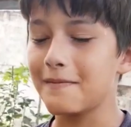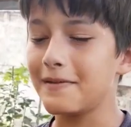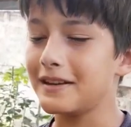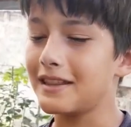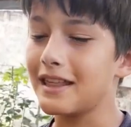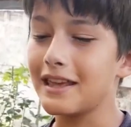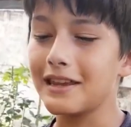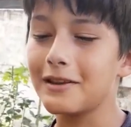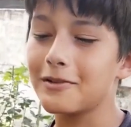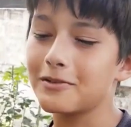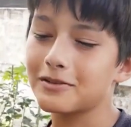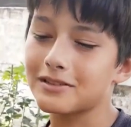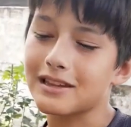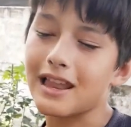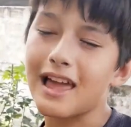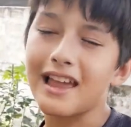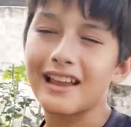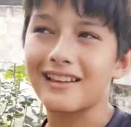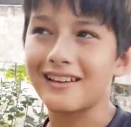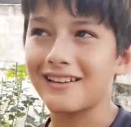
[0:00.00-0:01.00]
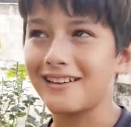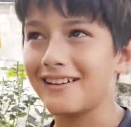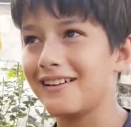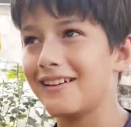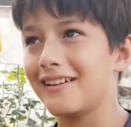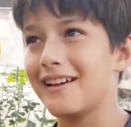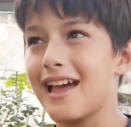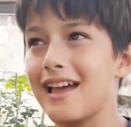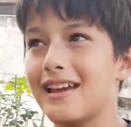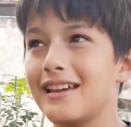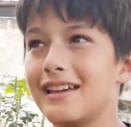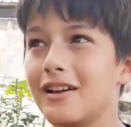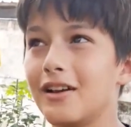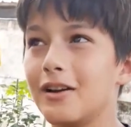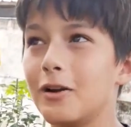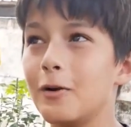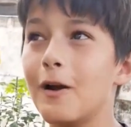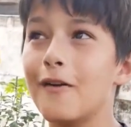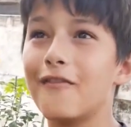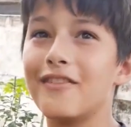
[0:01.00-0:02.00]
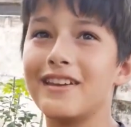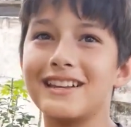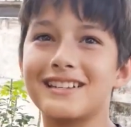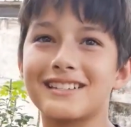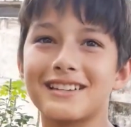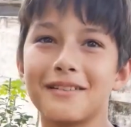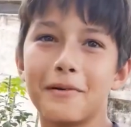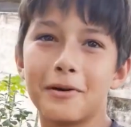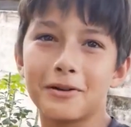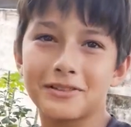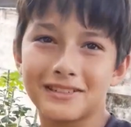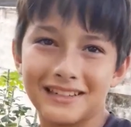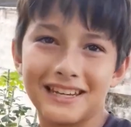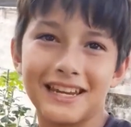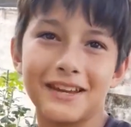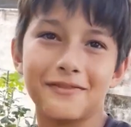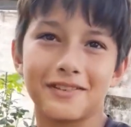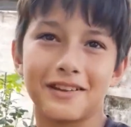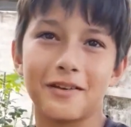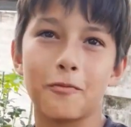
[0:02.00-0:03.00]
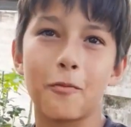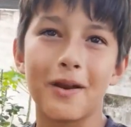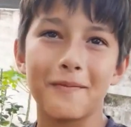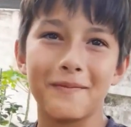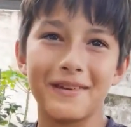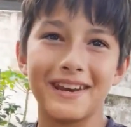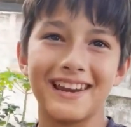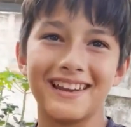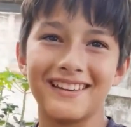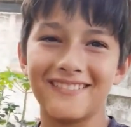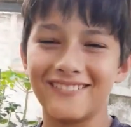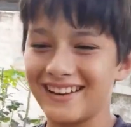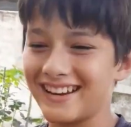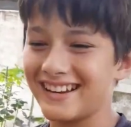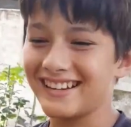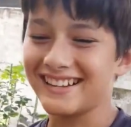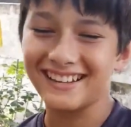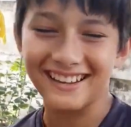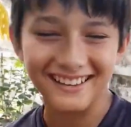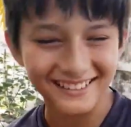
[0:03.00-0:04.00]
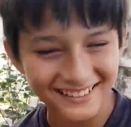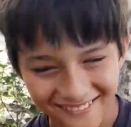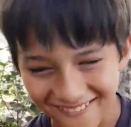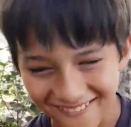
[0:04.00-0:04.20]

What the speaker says: maybe they use like whoever eats the most leaves in 1 minute wins or